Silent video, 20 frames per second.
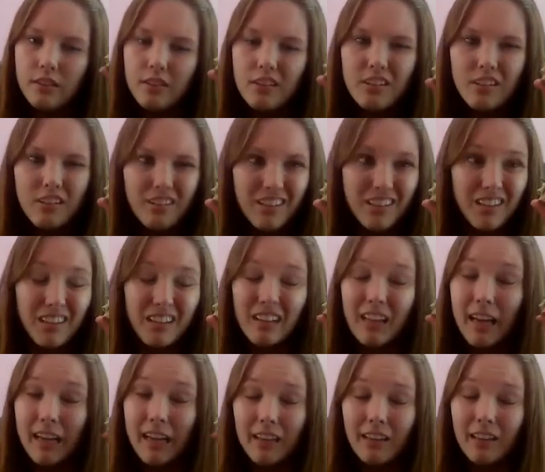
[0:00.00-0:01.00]

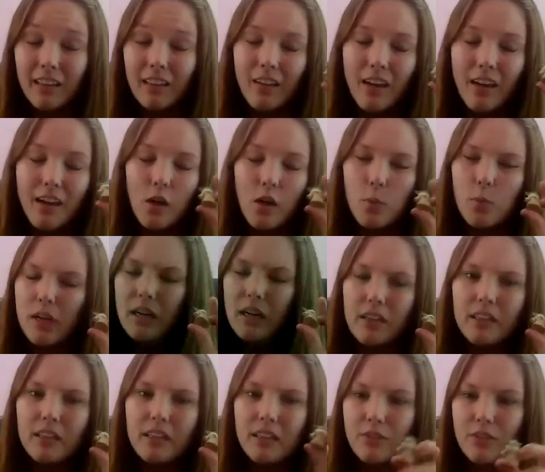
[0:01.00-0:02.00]
slightly lighter,
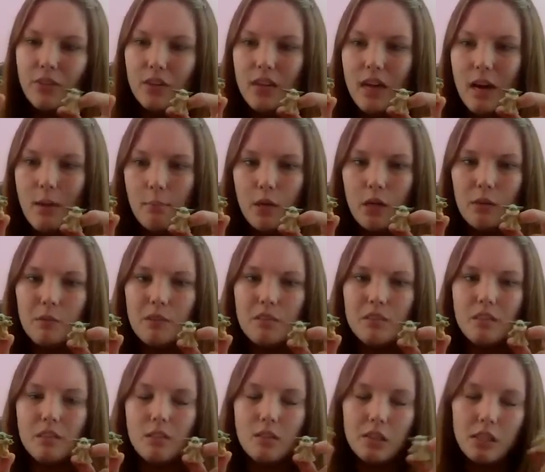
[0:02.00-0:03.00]
but if you're not
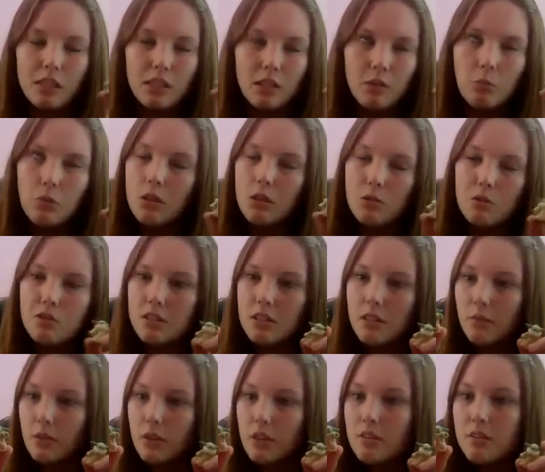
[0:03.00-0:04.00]
purposely looking, you wouldn't notice a
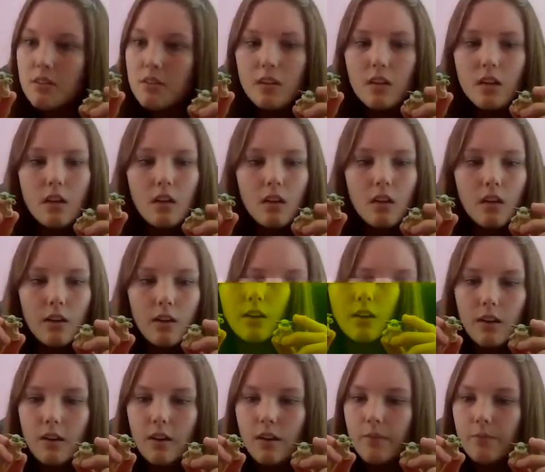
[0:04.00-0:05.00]
difference.
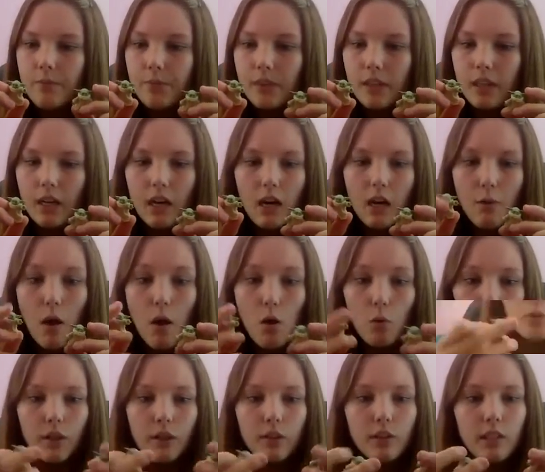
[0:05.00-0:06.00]

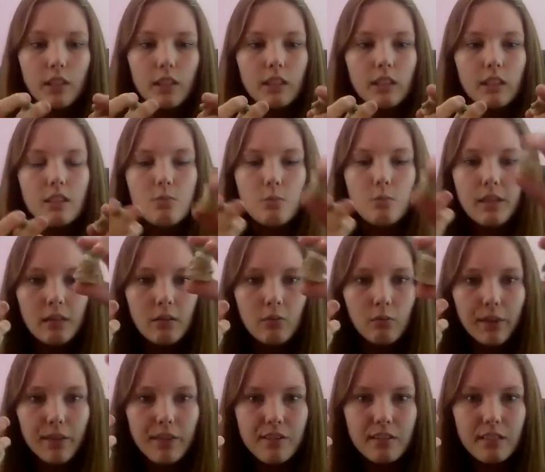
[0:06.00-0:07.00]
Oh, another thing is we can
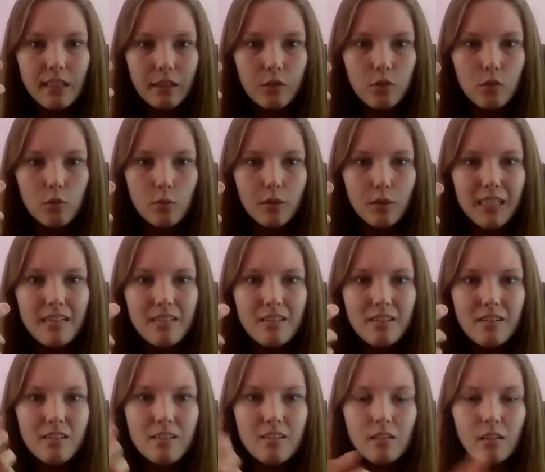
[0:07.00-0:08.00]
really see that
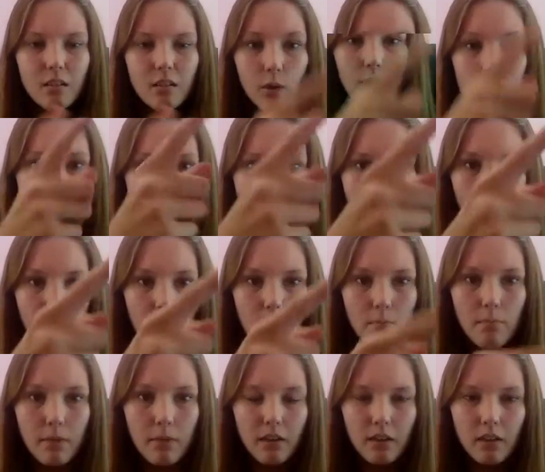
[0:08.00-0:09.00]
crease going down the
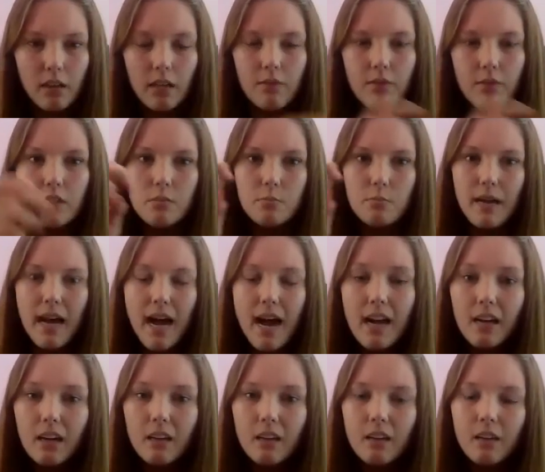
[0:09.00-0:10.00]
middle of his
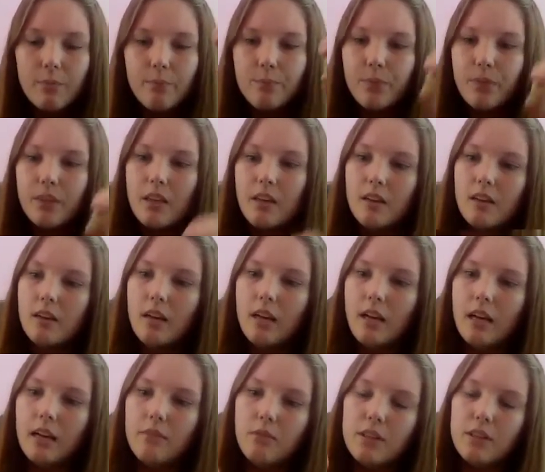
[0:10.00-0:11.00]
back.
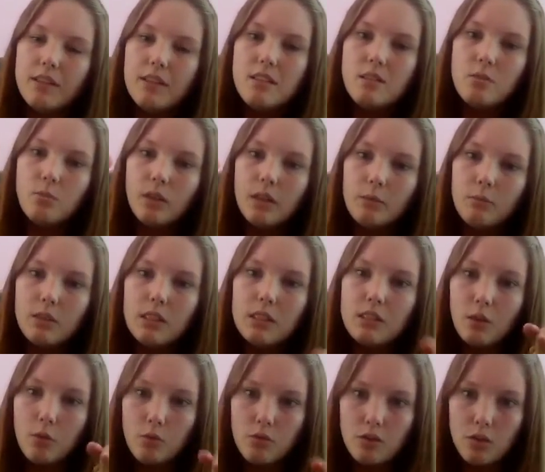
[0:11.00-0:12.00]
And with this one, we
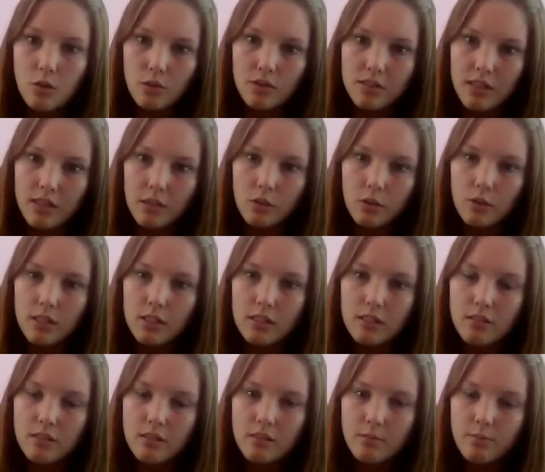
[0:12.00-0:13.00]
don't notice that
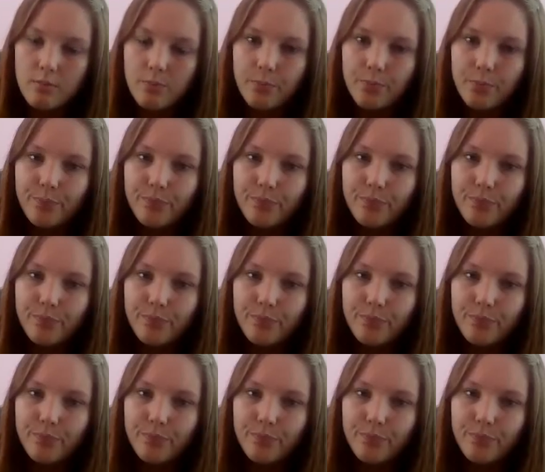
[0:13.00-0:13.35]
crease.